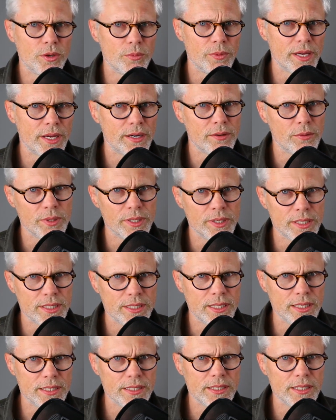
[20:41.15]
And we kind of we
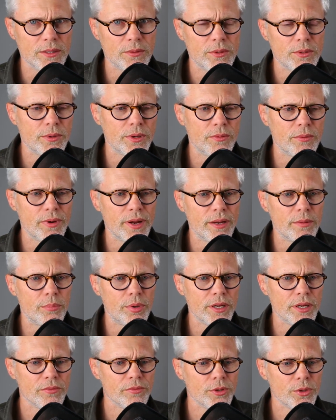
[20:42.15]
discussed it when we read
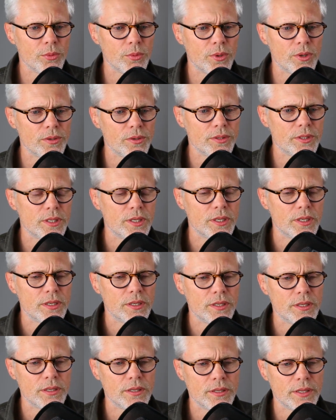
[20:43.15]
Brave New World
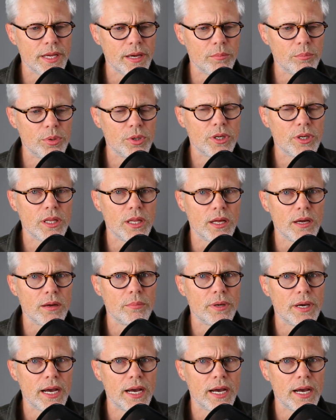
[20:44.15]
and that book club.